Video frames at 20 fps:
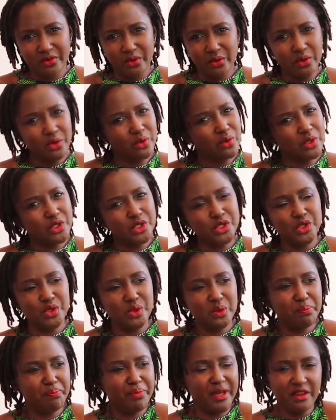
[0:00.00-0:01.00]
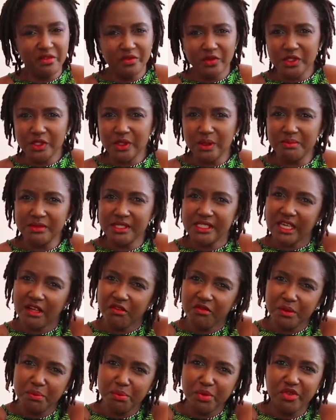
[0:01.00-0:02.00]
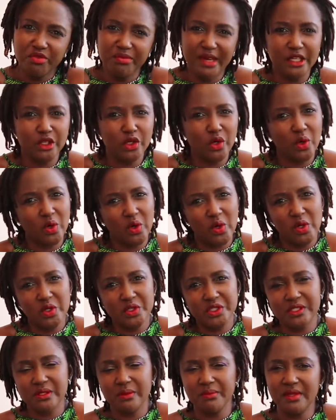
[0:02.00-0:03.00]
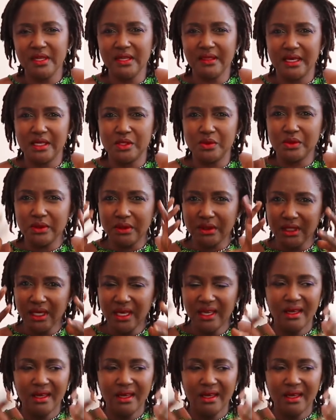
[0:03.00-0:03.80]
You want to pay for some self-improvement course, something that will